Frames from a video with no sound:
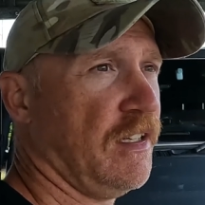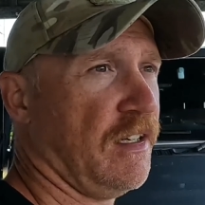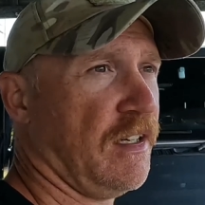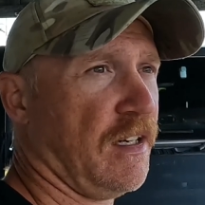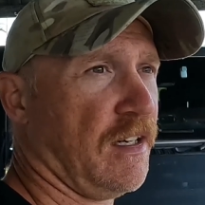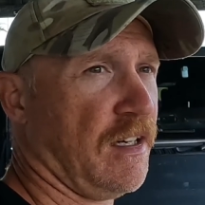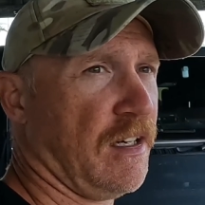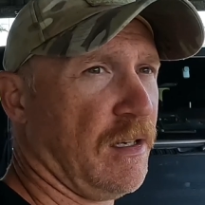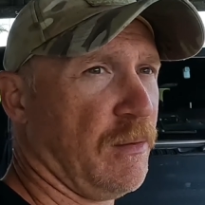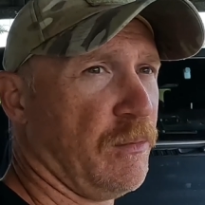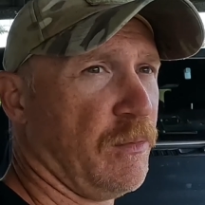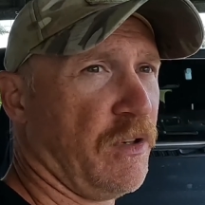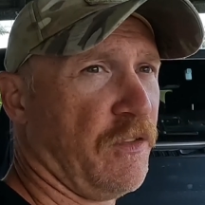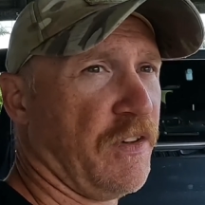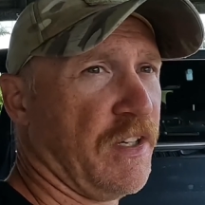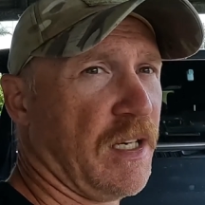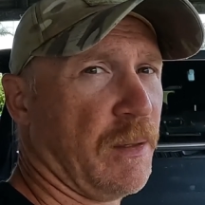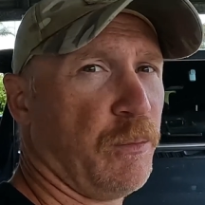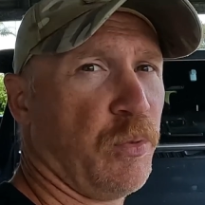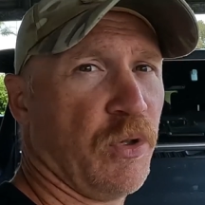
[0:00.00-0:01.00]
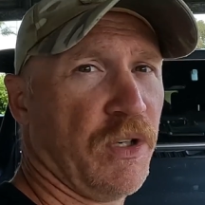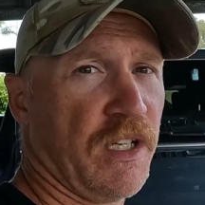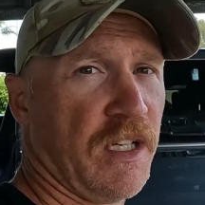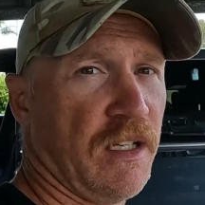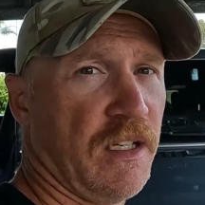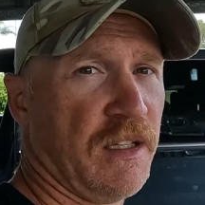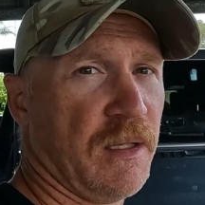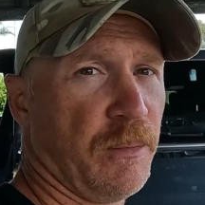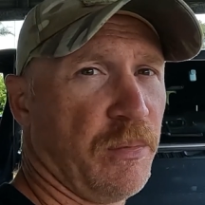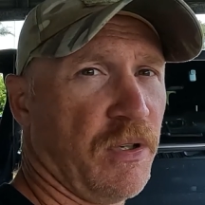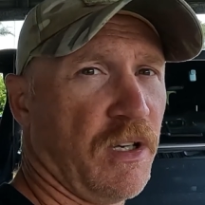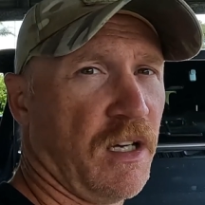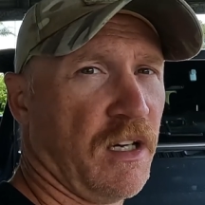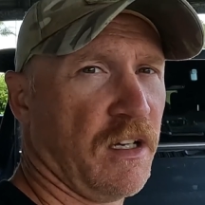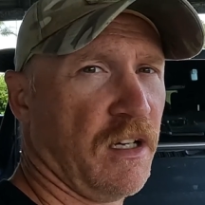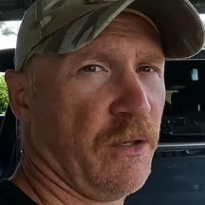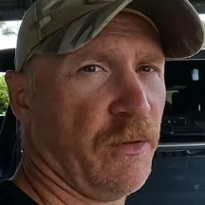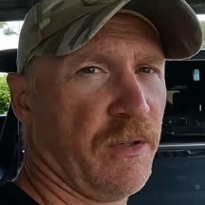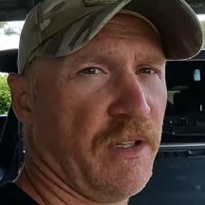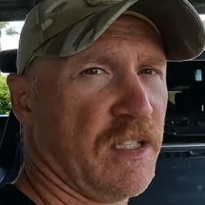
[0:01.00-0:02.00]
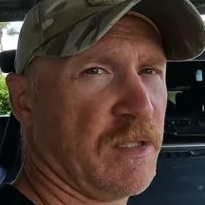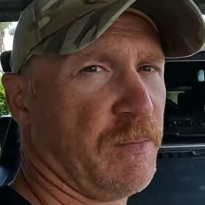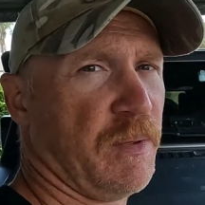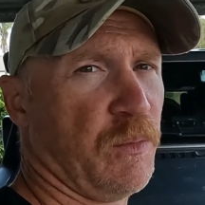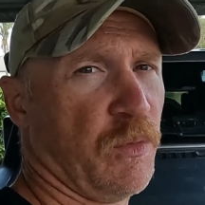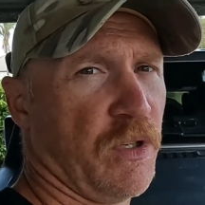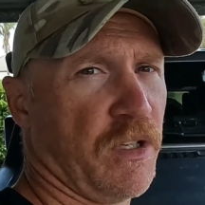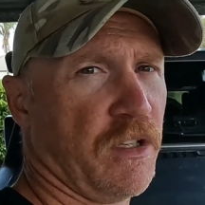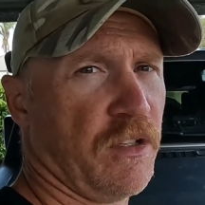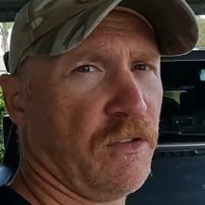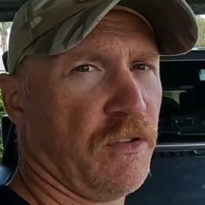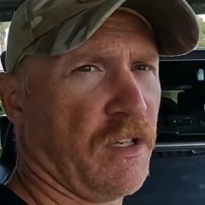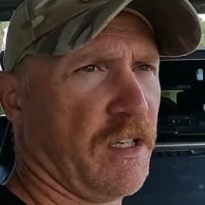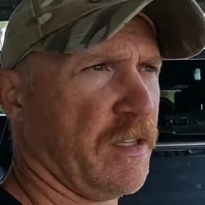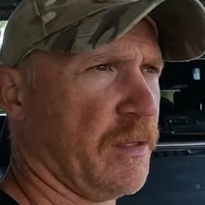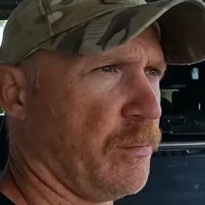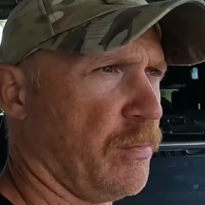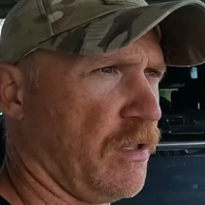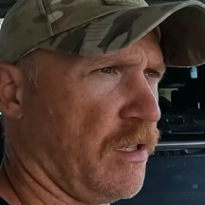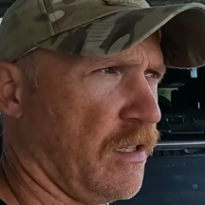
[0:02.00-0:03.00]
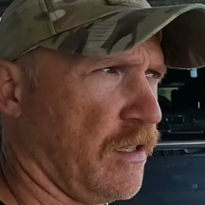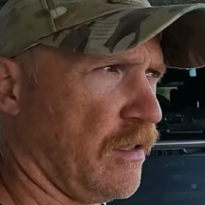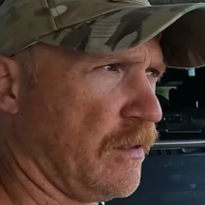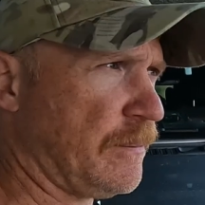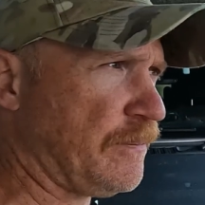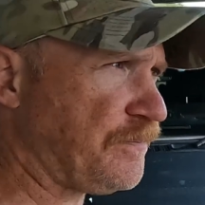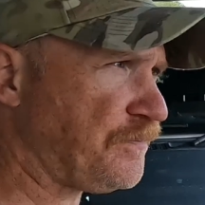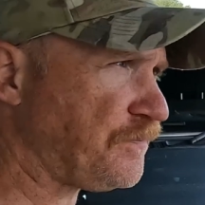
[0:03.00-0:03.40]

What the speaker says: I've ended up putting it in the Prado, and it's been working great in the Prado.